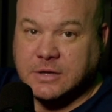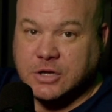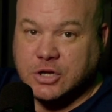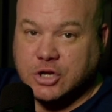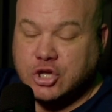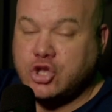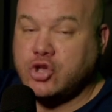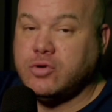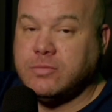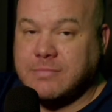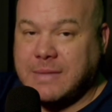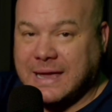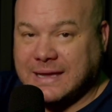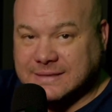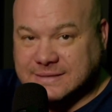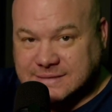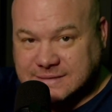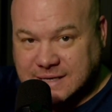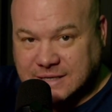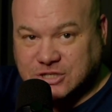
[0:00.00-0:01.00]
you
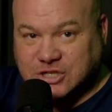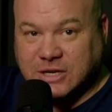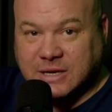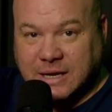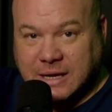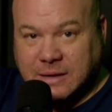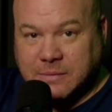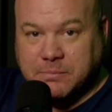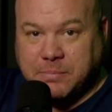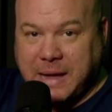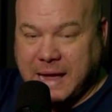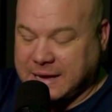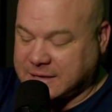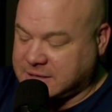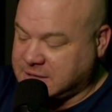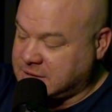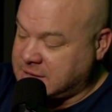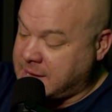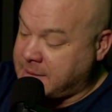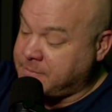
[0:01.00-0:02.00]
made such an impact
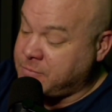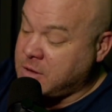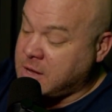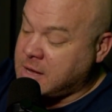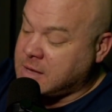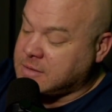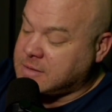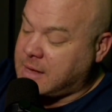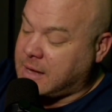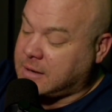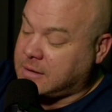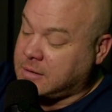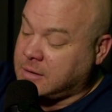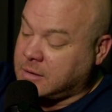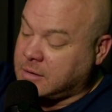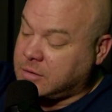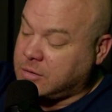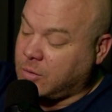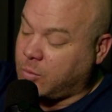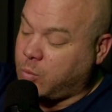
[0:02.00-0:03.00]
in them that
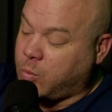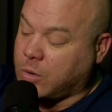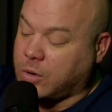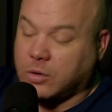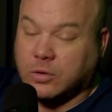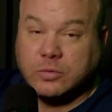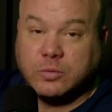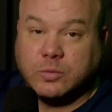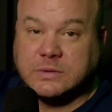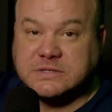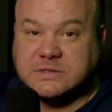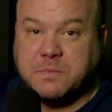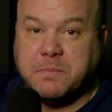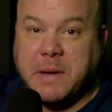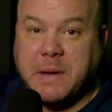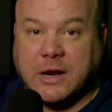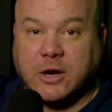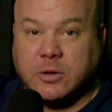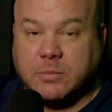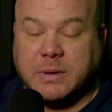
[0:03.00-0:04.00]
the world was
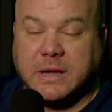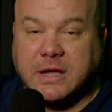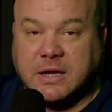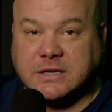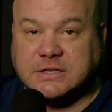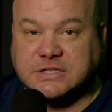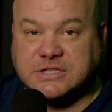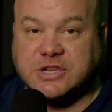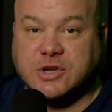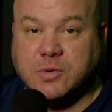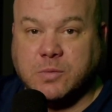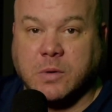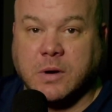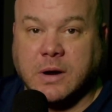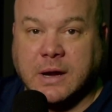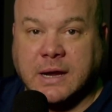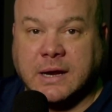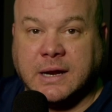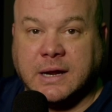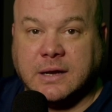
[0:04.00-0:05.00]
better because you were
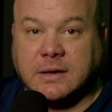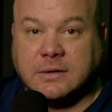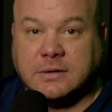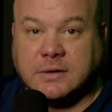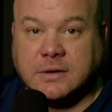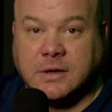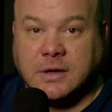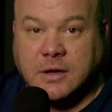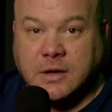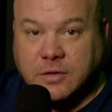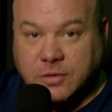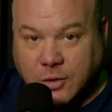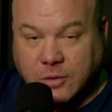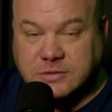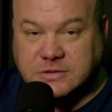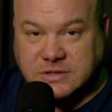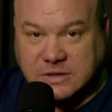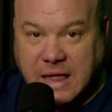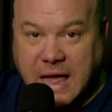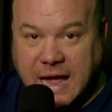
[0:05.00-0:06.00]
in it.
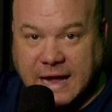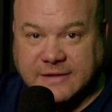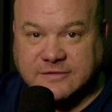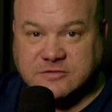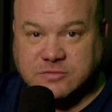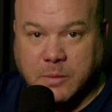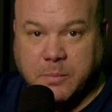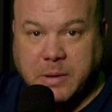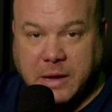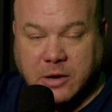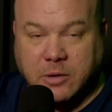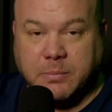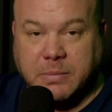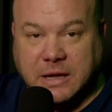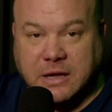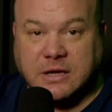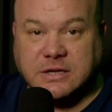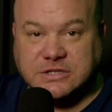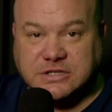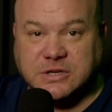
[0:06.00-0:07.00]
Those lives were better
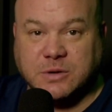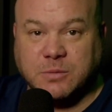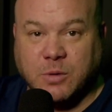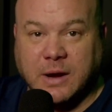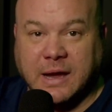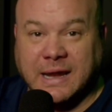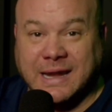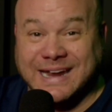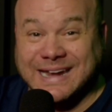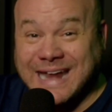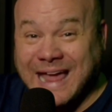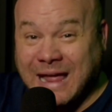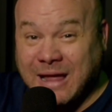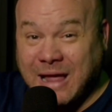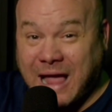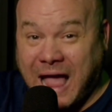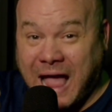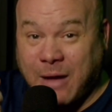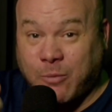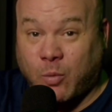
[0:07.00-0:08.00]
because you were in it. And I,
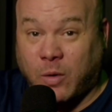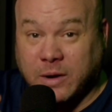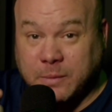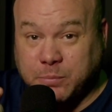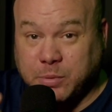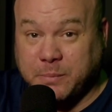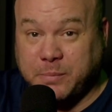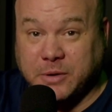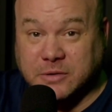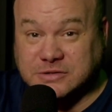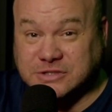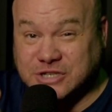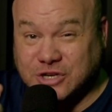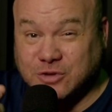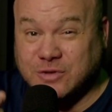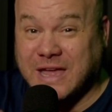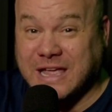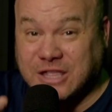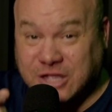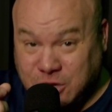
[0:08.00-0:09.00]
I want to propose to you
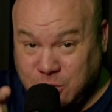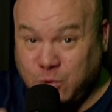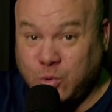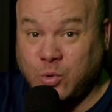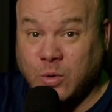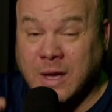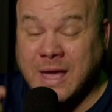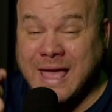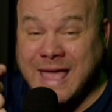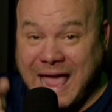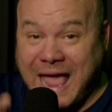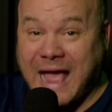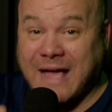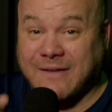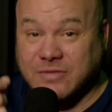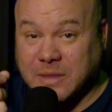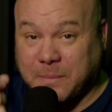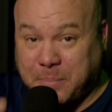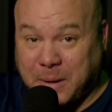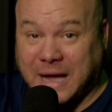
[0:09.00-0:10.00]
that you
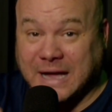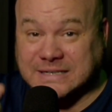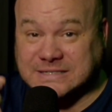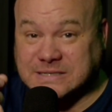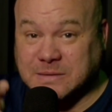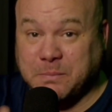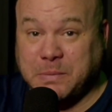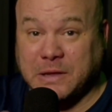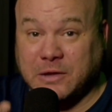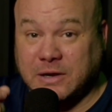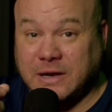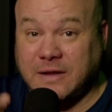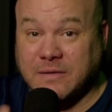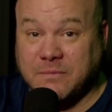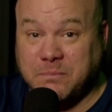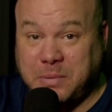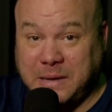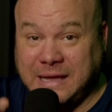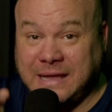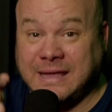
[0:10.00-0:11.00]
have the possibility
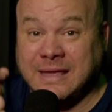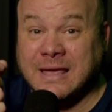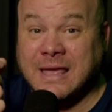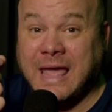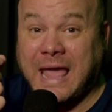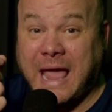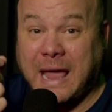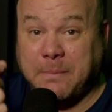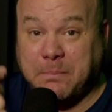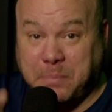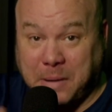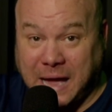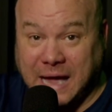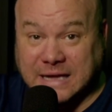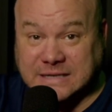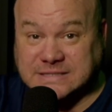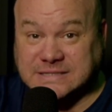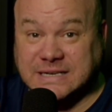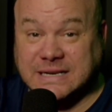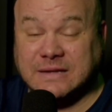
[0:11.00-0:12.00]
of being a
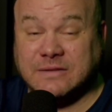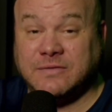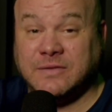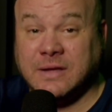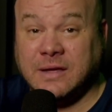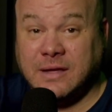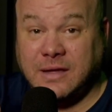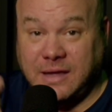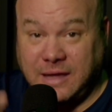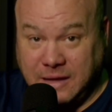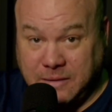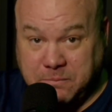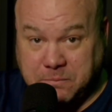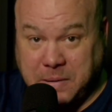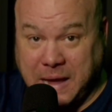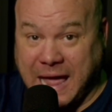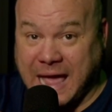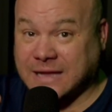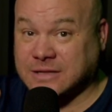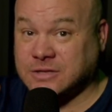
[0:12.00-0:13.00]
positive
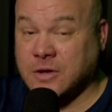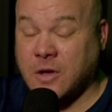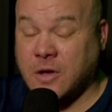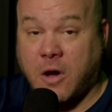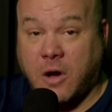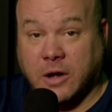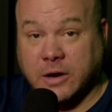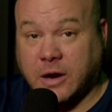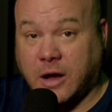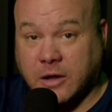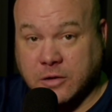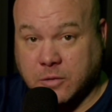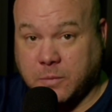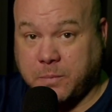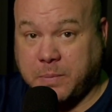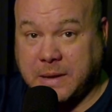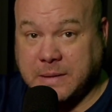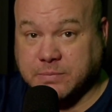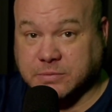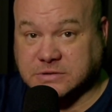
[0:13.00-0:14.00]
impact on other
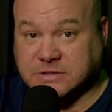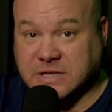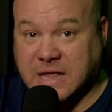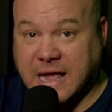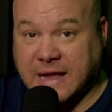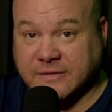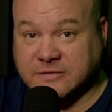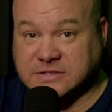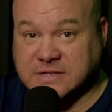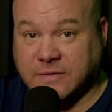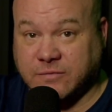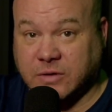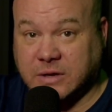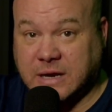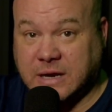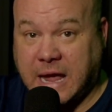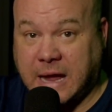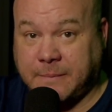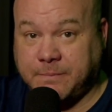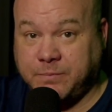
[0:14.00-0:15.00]
people's lives every
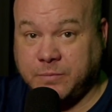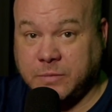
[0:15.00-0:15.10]
day.